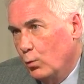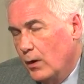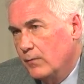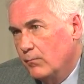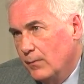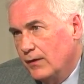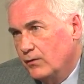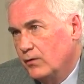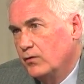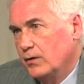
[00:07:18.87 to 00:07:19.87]
what
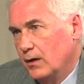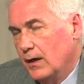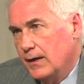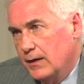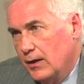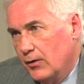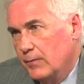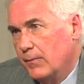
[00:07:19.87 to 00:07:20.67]
message can I carry